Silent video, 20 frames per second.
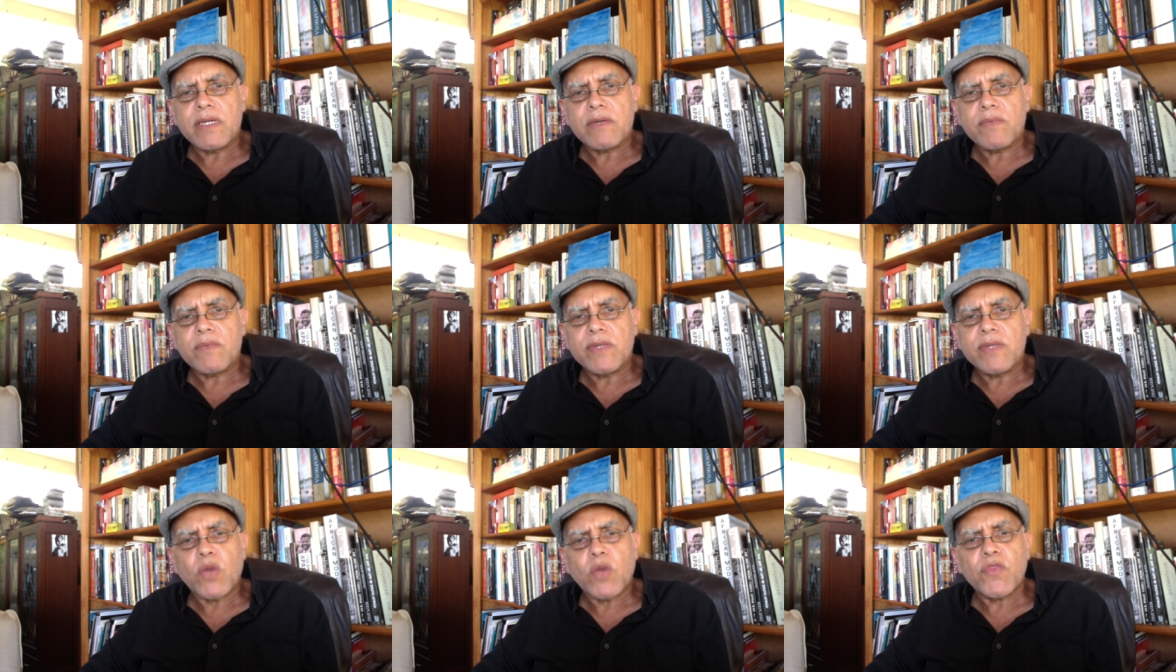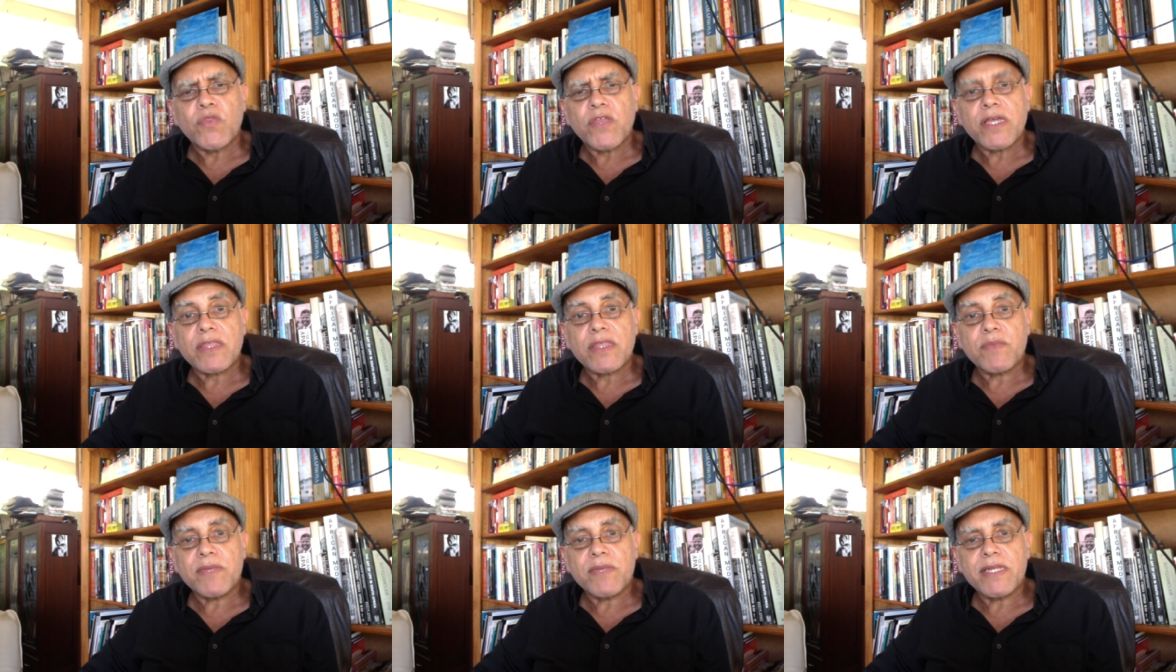don't
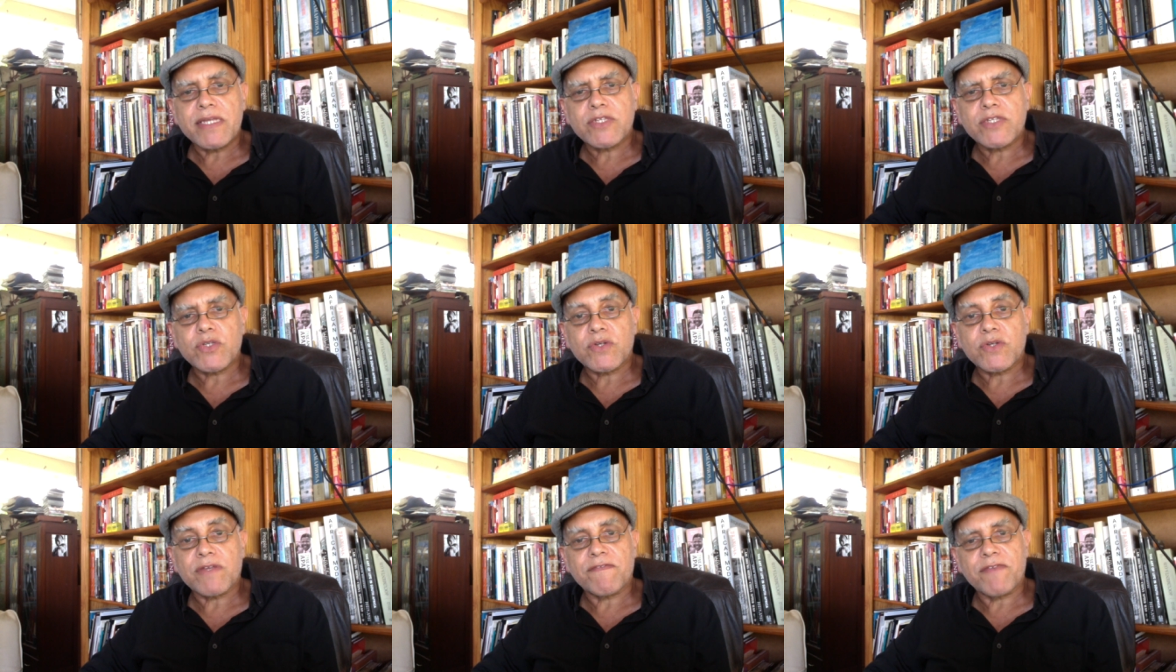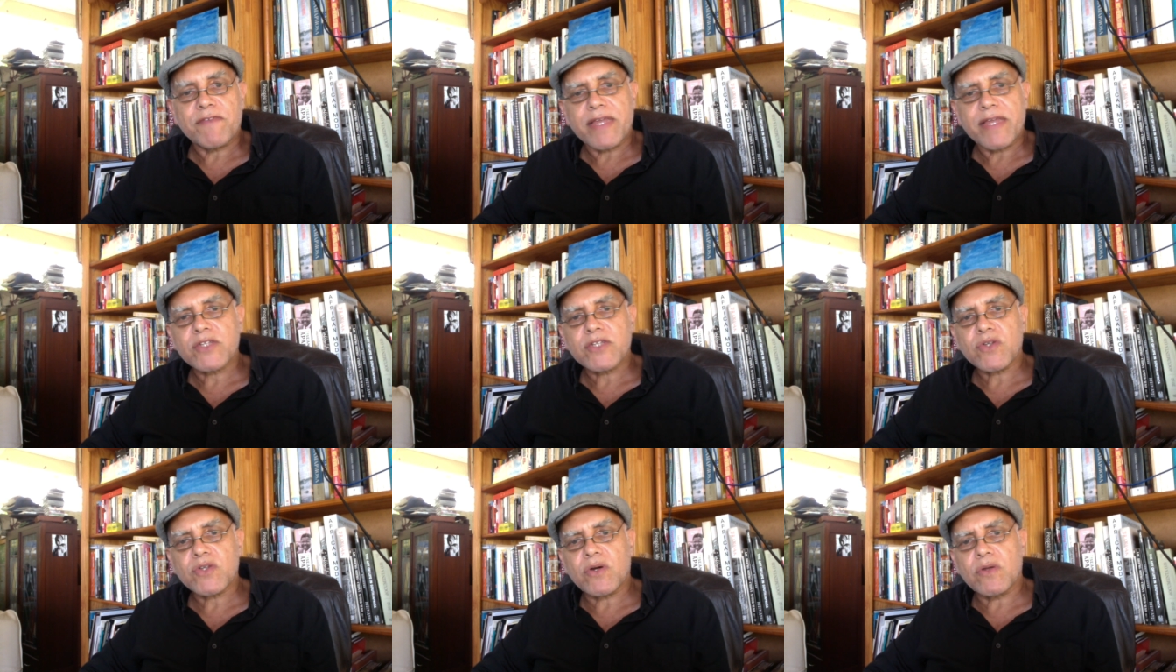think that we need to
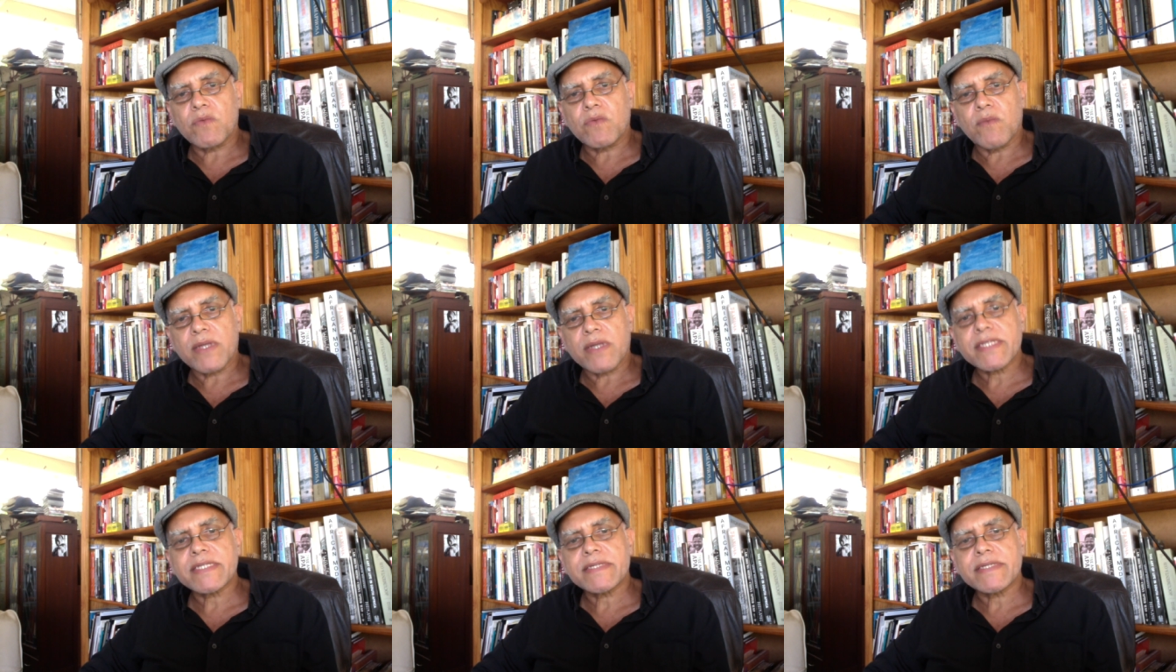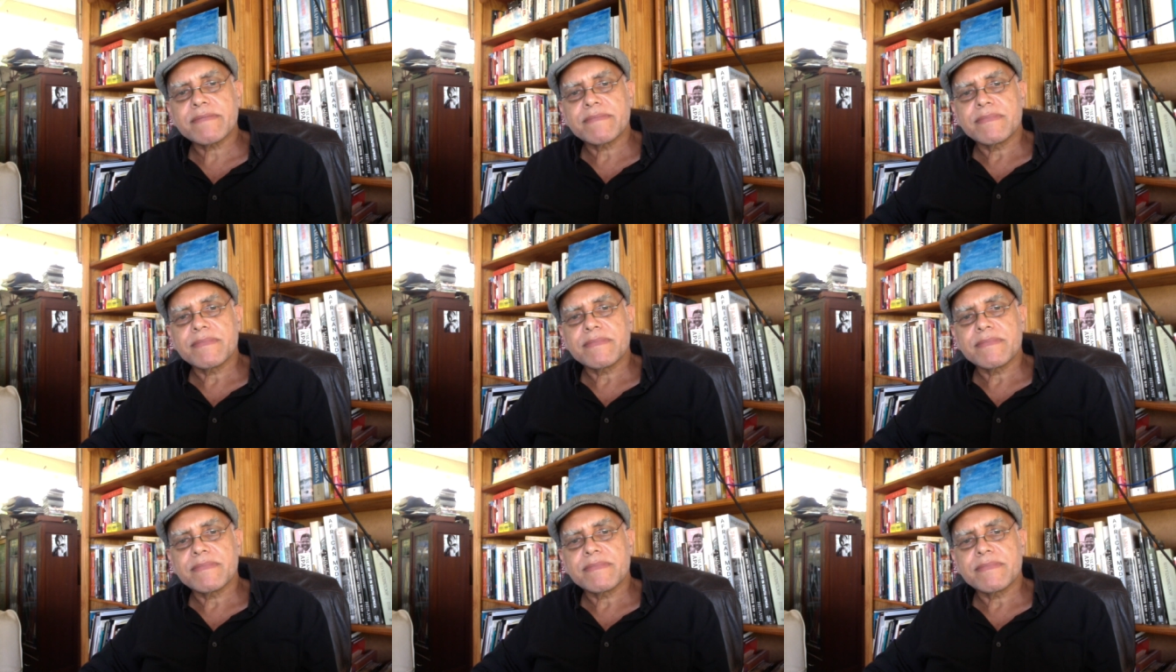reflect on what